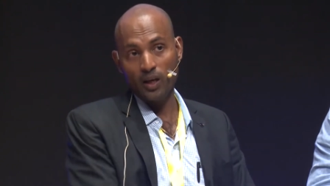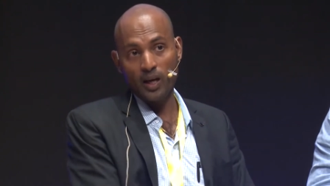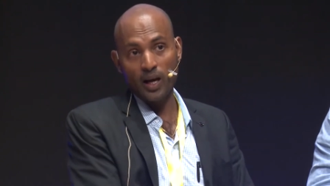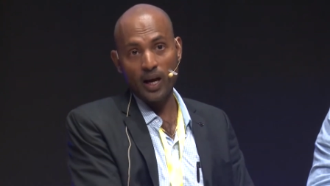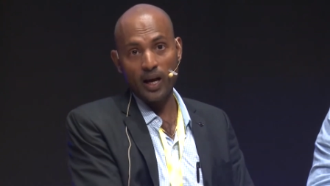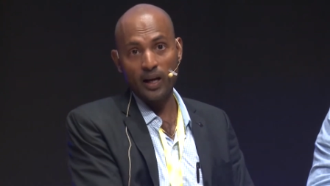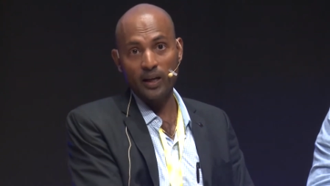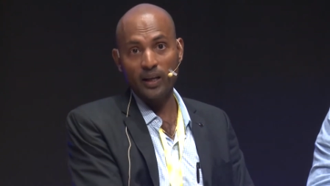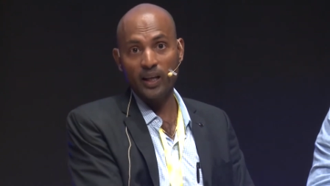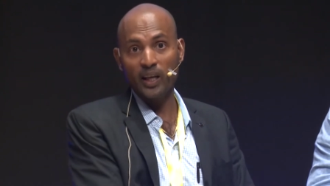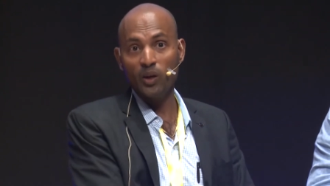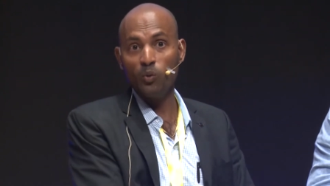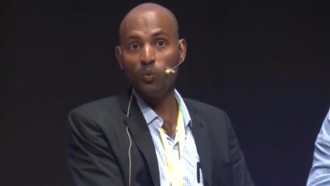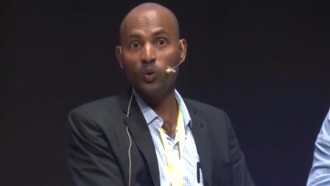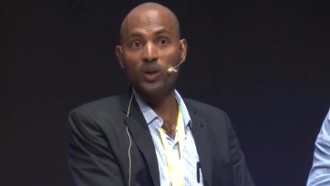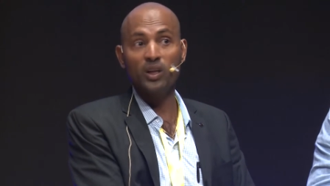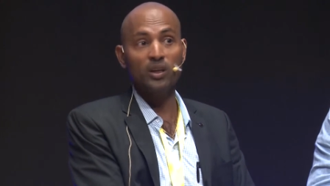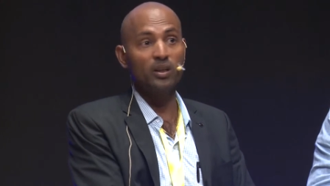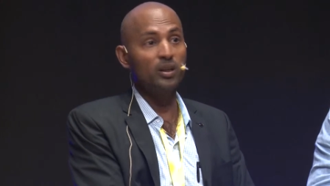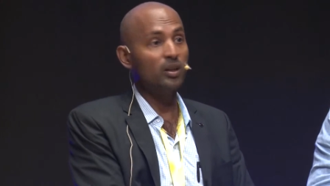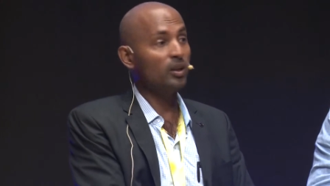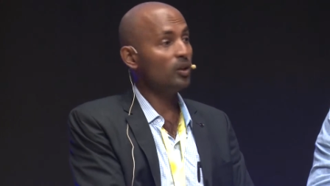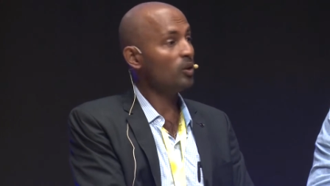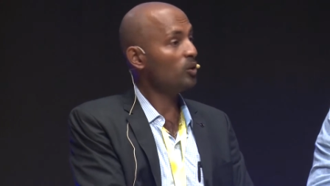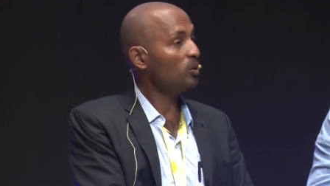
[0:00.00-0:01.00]
And I
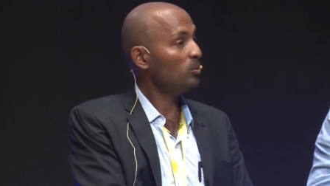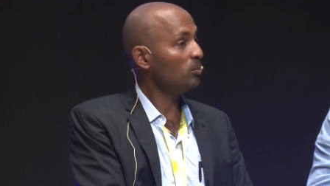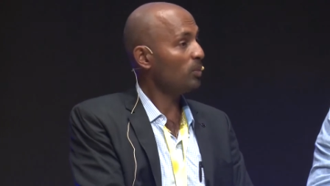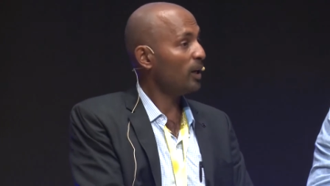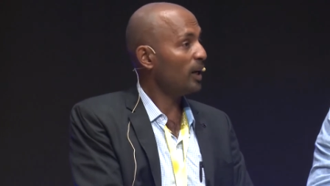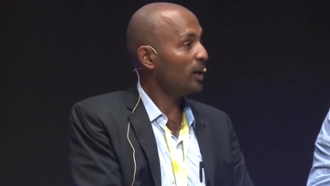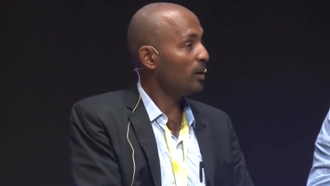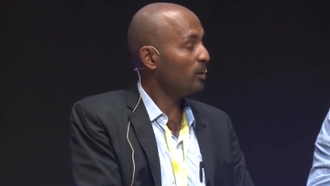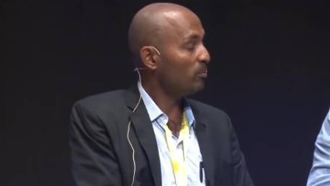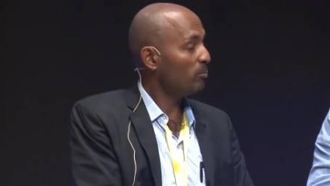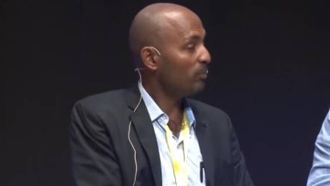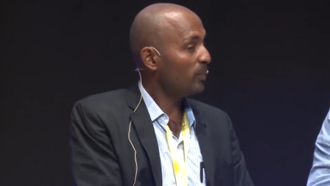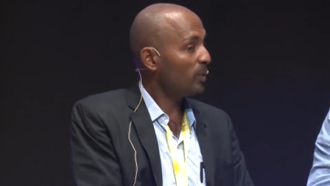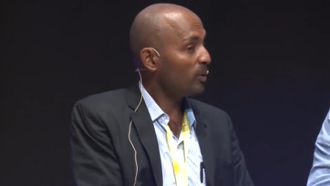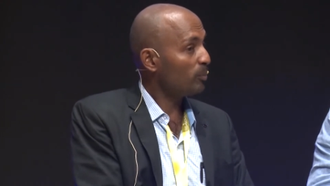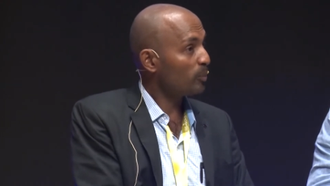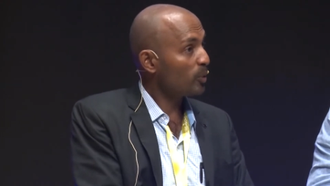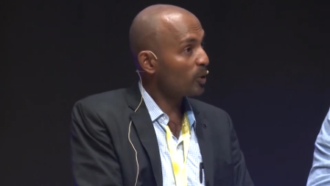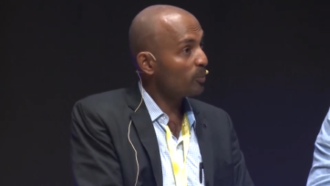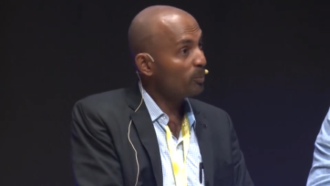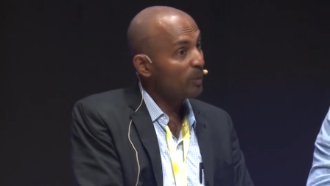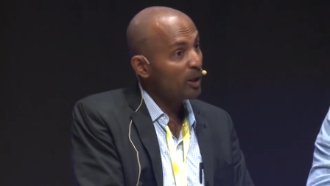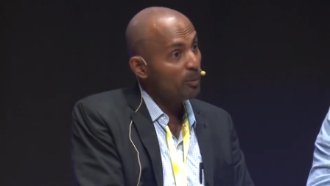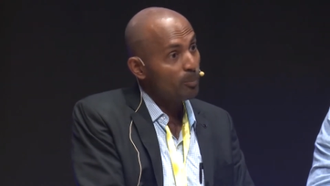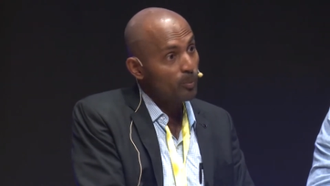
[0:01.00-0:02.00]
work,
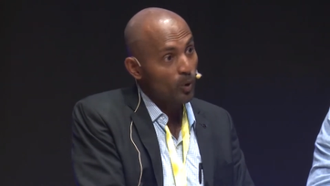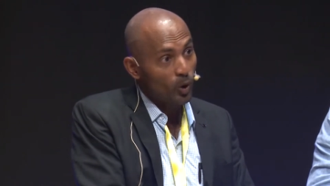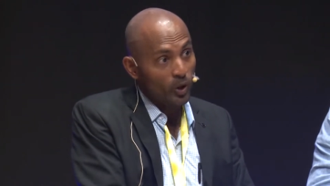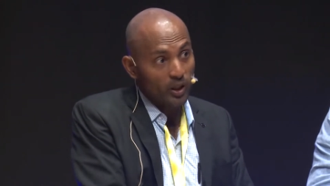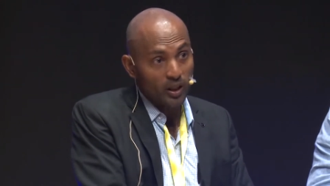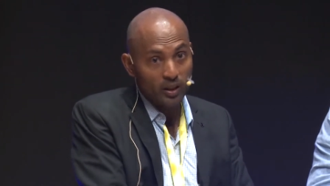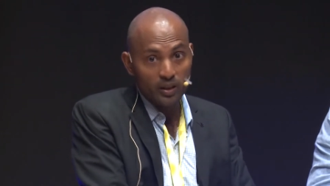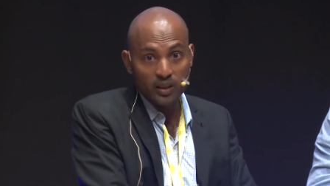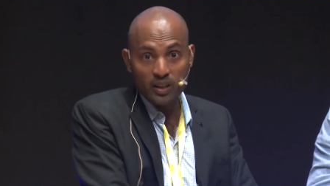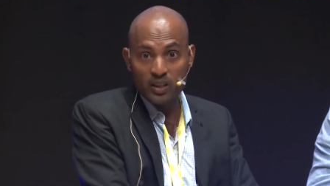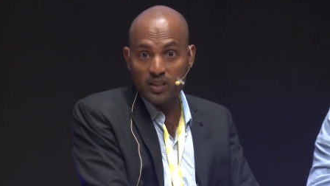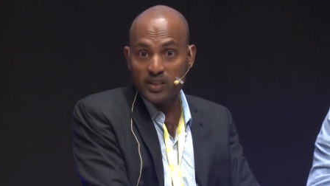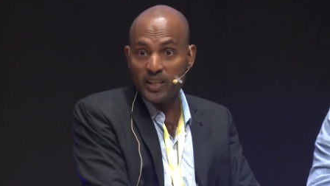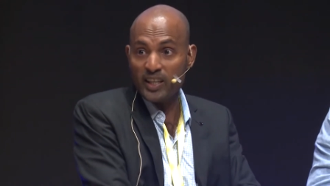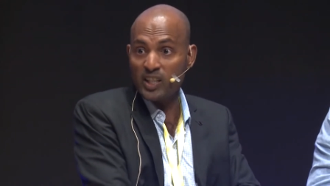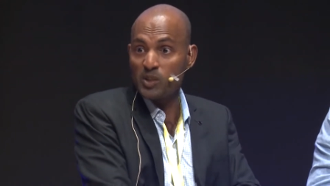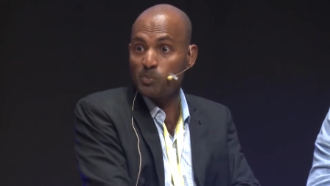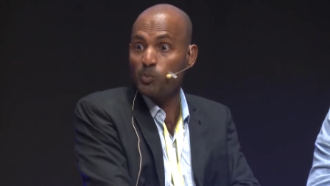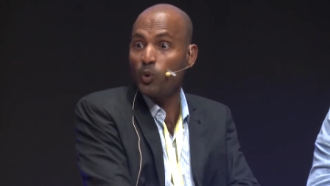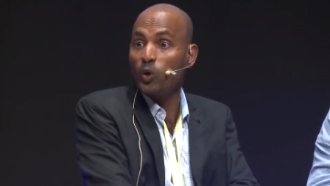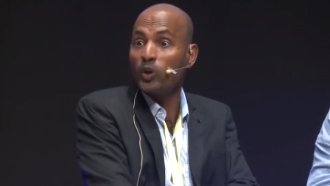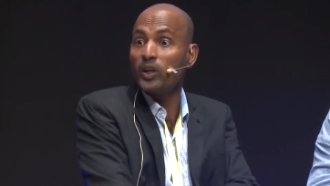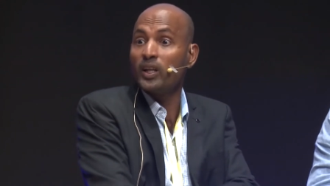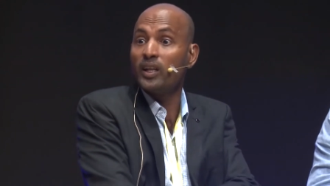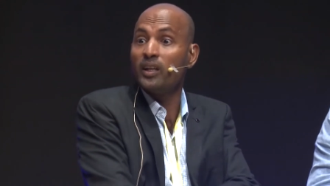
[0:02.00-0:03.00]
my product is
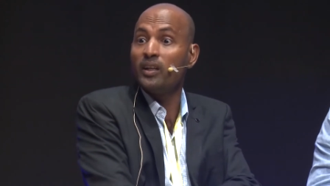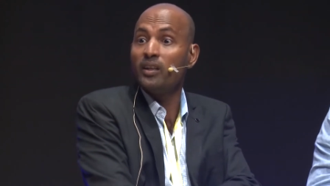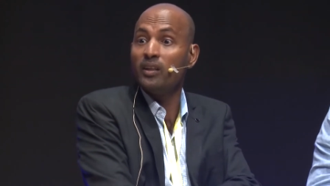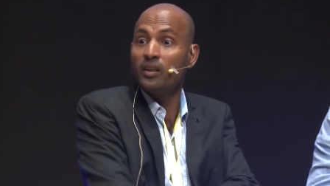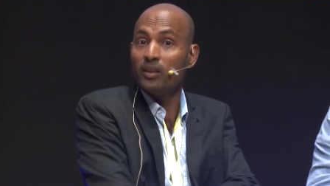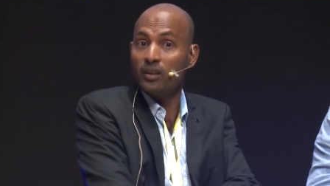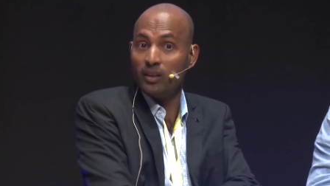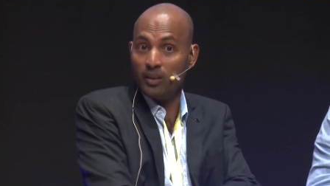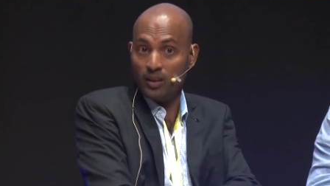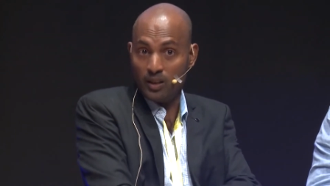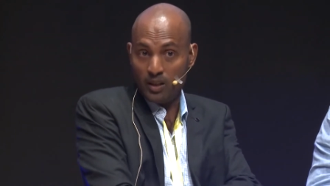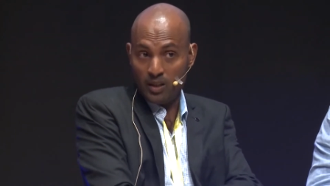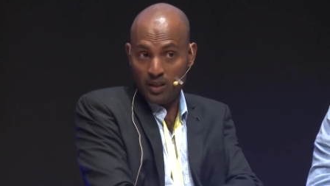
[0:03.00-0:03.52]
exported here.